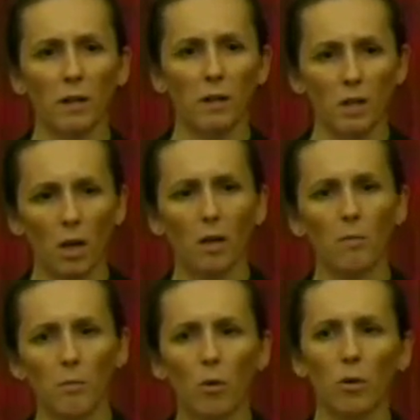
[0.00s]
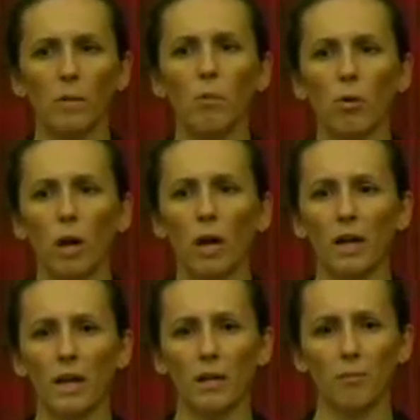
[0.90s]
that was done in more and more
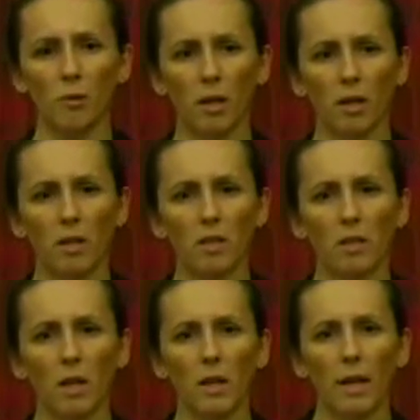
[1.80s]
high-end products.